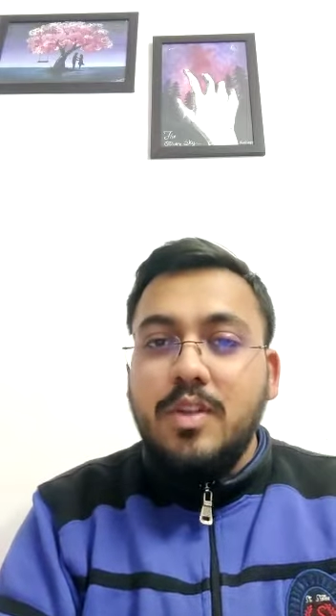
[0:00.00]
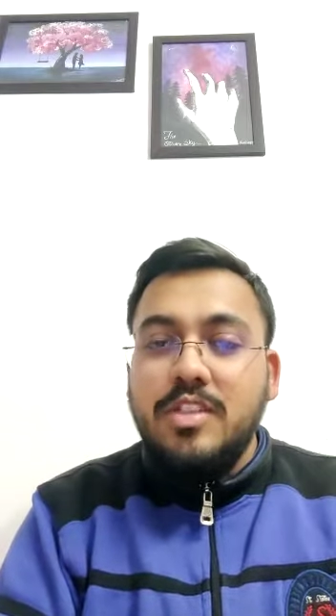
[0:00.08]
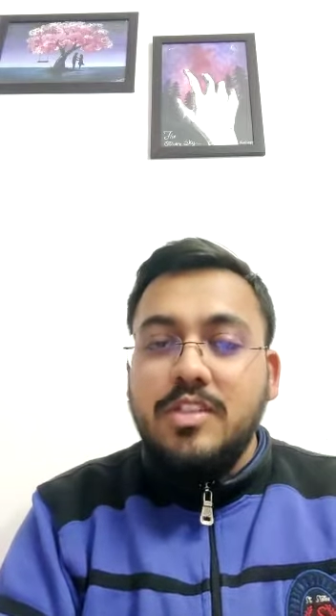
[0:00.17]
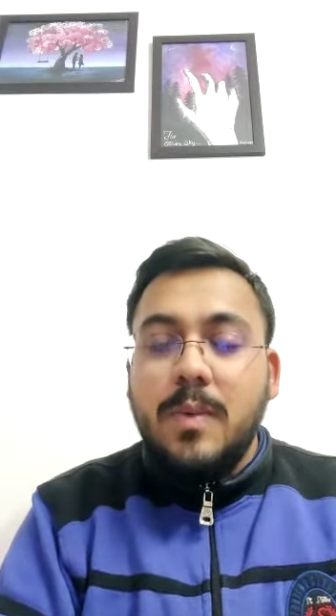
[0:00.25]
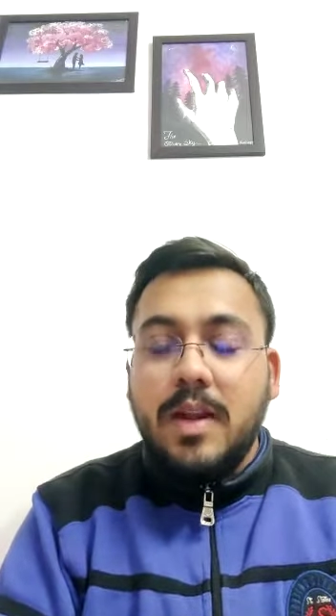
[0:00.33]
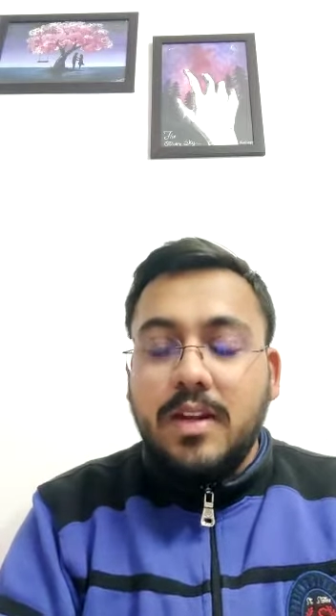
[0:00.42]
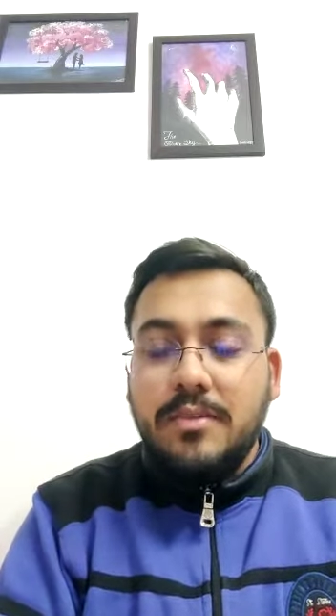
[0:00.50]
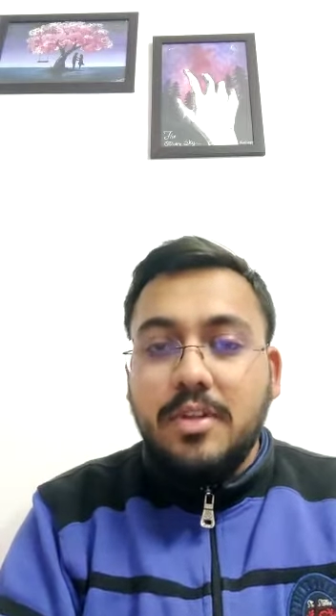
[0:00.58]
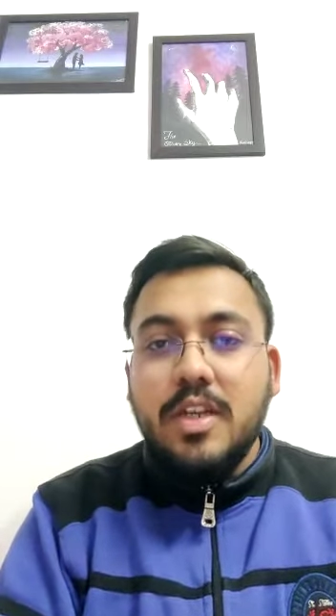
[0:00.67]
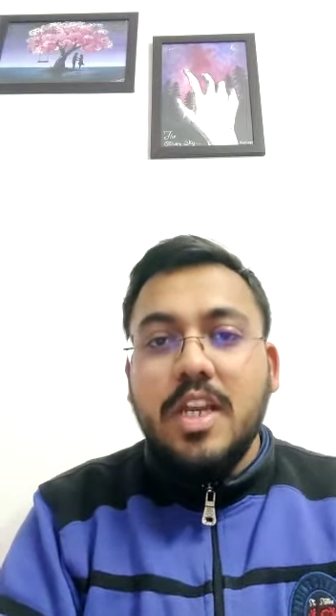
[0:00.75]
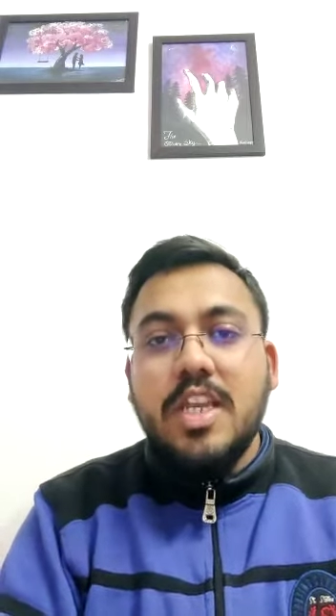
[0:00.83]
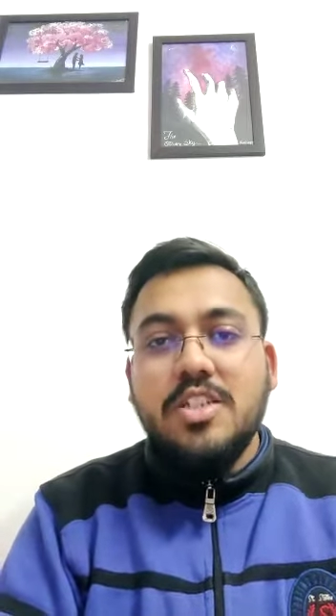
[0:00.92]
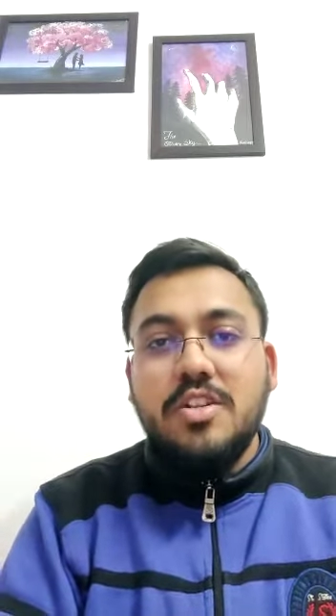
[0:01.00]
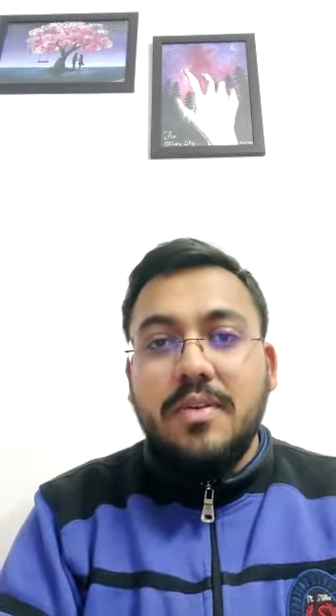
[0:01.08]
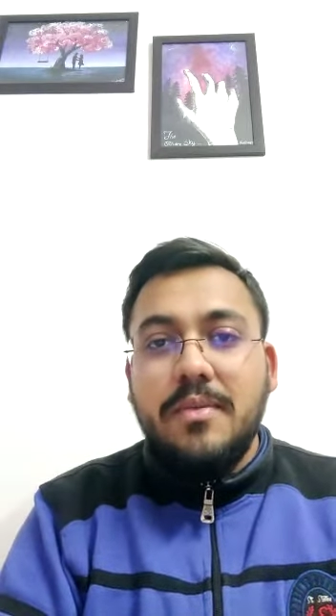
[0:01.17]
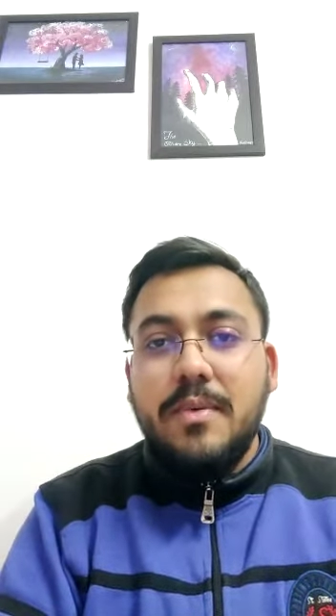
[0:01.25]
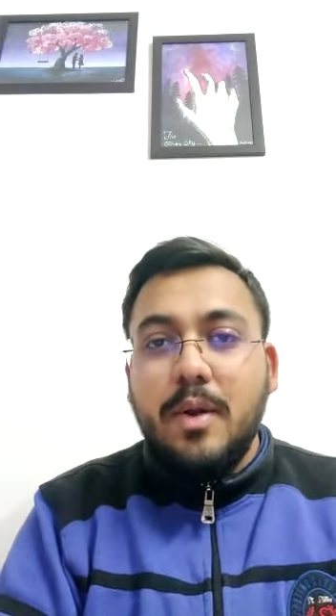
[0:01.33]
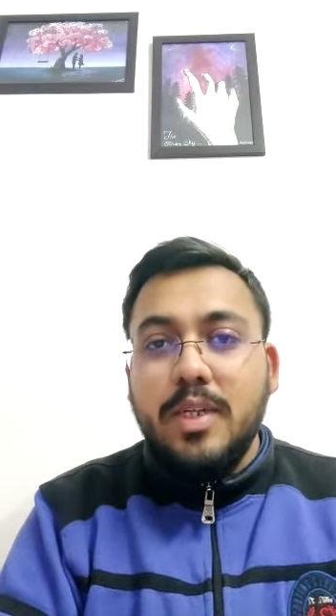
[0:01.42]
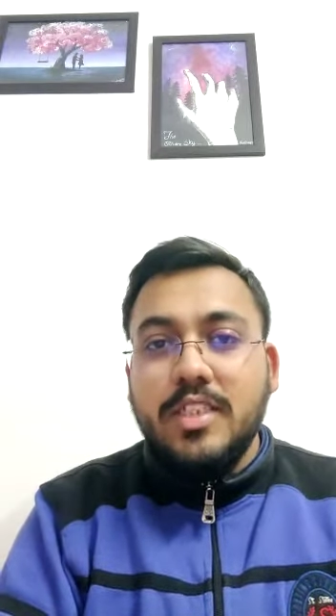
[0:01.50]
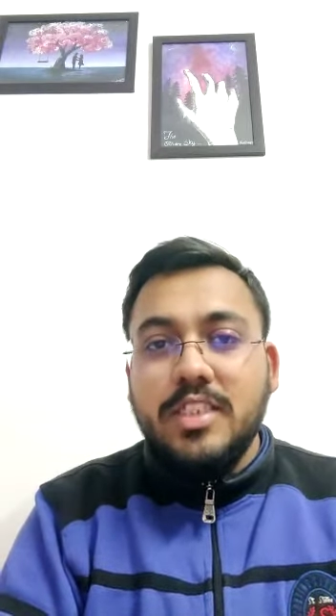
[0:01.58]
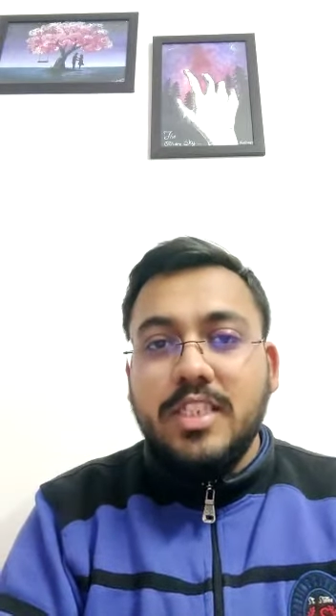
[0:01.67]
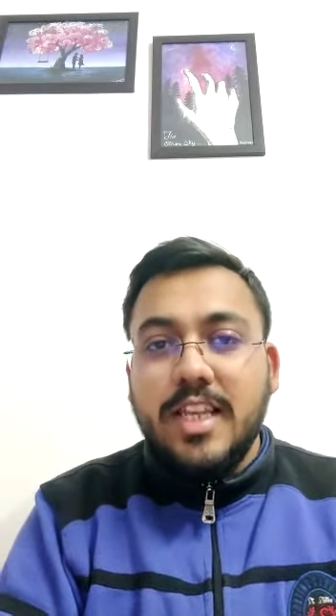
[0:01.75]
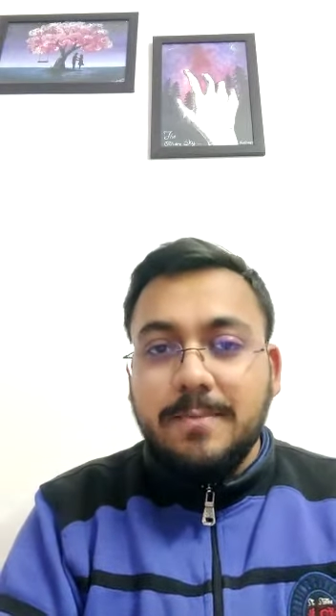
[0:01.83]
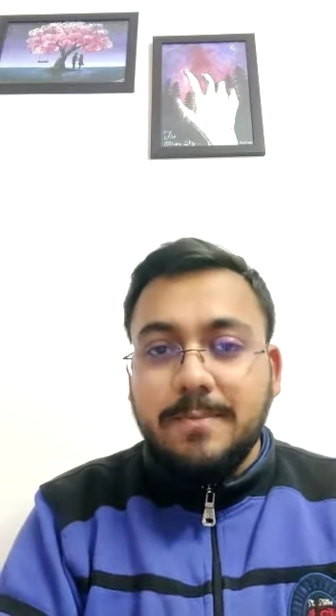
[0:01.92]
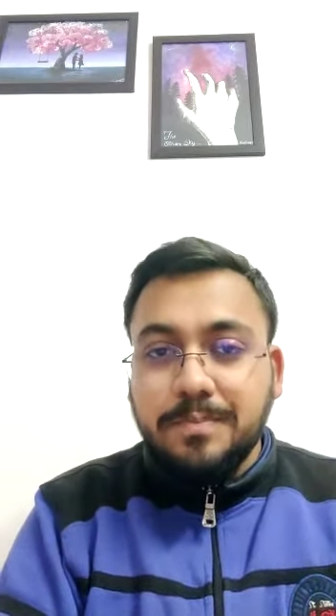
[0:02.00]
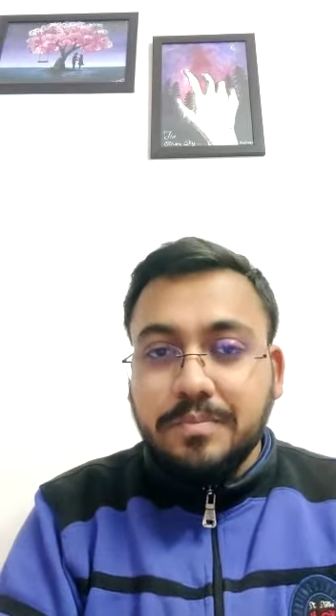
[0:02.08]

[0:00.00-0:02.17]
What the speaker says: on this wonderful occasion for Founders Day.